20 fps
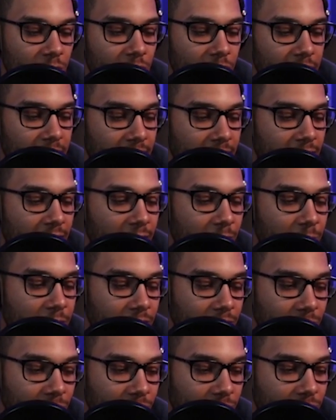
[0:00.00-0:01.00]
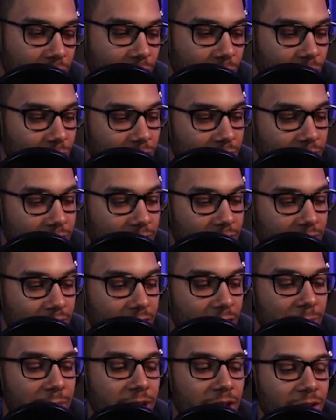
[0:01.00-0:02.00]
All right, I'm going to do another one.
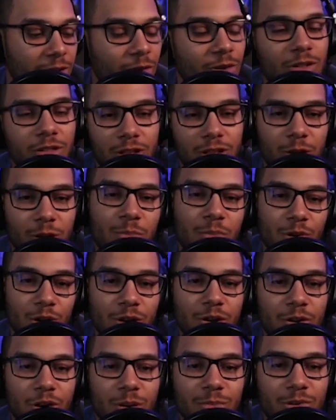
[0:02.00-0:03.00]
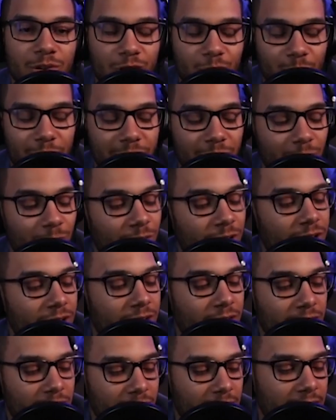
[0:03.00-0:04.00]
I'm going to do a little more normal, quicker one,
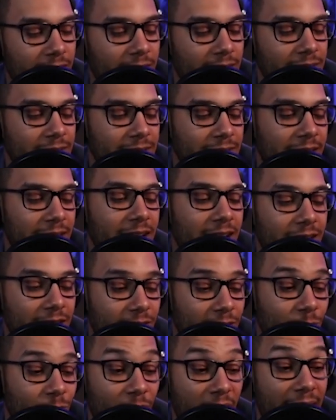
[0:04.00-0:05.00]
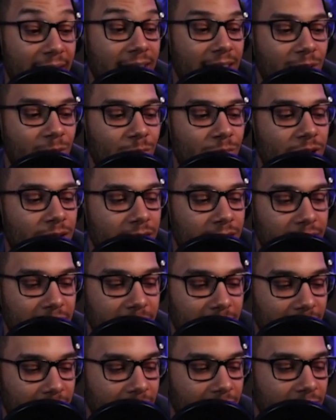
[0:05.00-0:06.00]
and then because I got another wacky one on
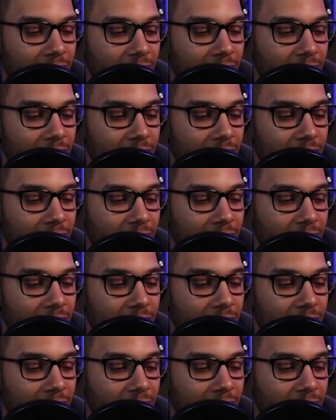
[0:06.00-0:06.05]
here.